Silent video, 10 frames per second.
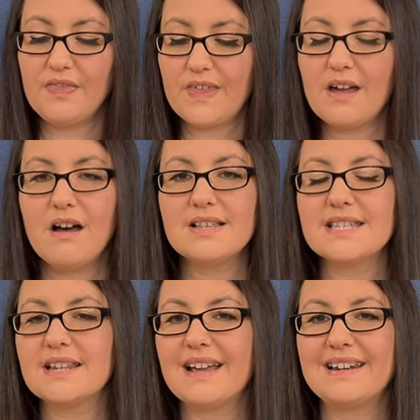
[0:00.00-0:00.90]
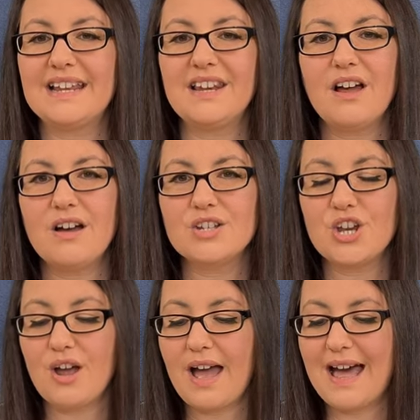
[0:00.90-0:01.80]
They are slightly
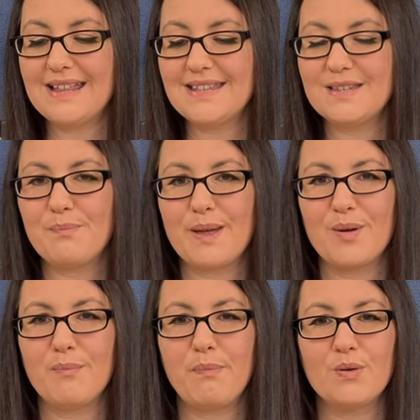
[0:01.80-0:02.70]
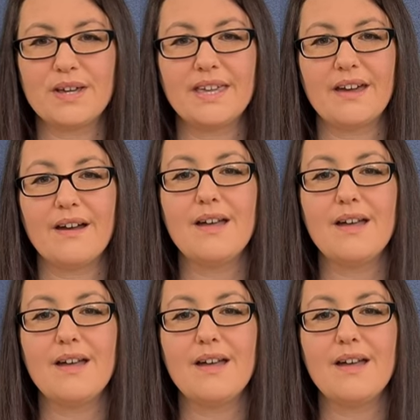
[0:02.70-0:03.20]
larger and a bit bulkier,